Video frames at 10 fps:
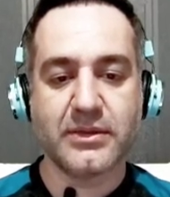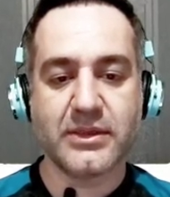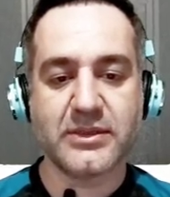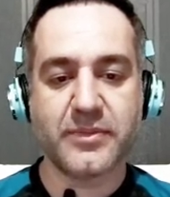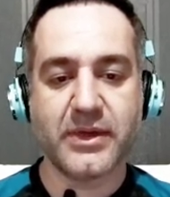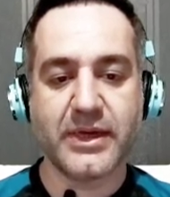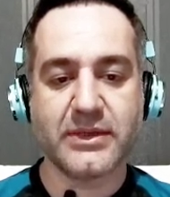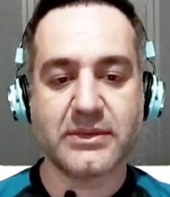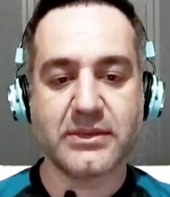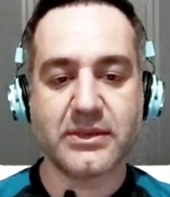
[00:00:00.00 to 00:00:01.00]
this
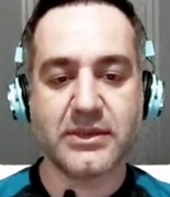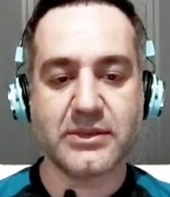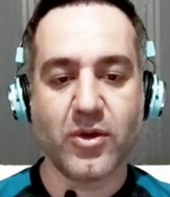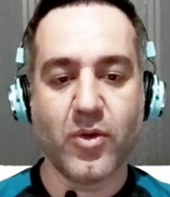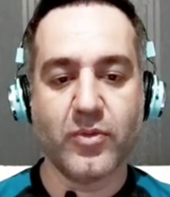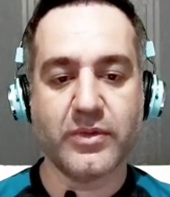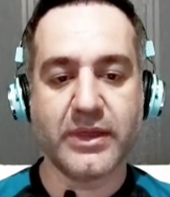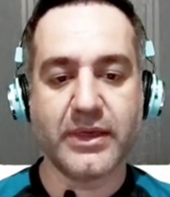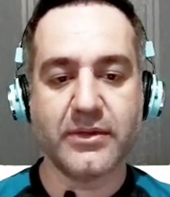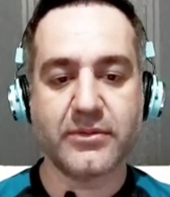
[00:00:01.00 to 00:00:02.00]
place is
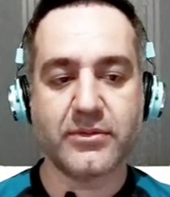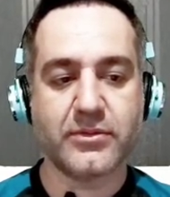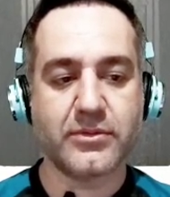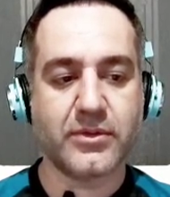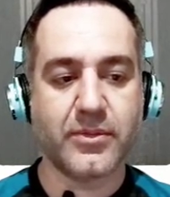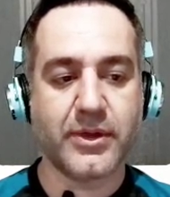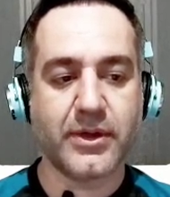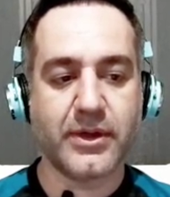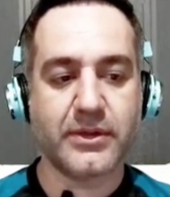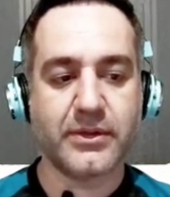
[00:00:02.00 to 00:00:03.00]
only, oh my
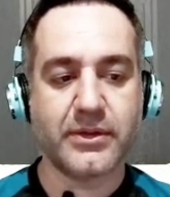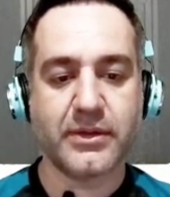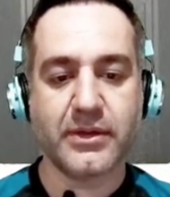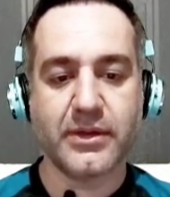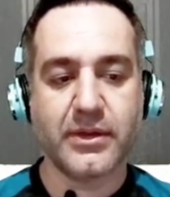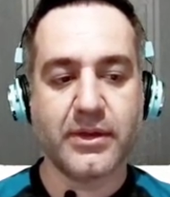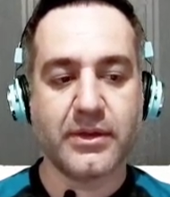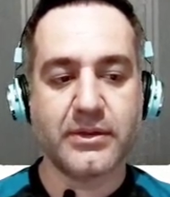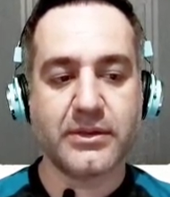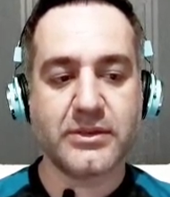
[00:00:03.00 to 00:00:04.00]
god,
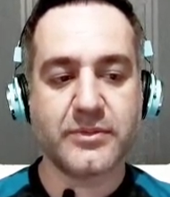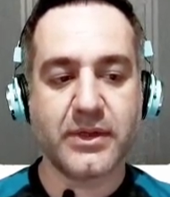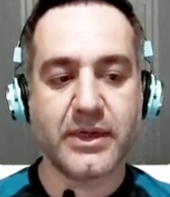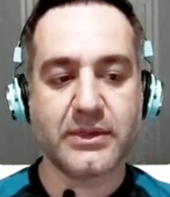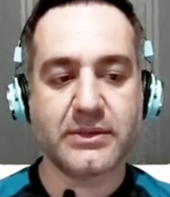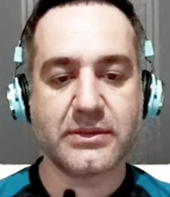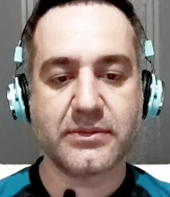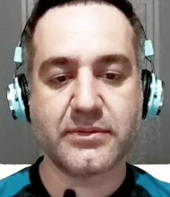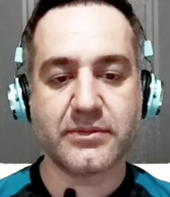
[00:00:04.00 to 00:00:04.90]
this place,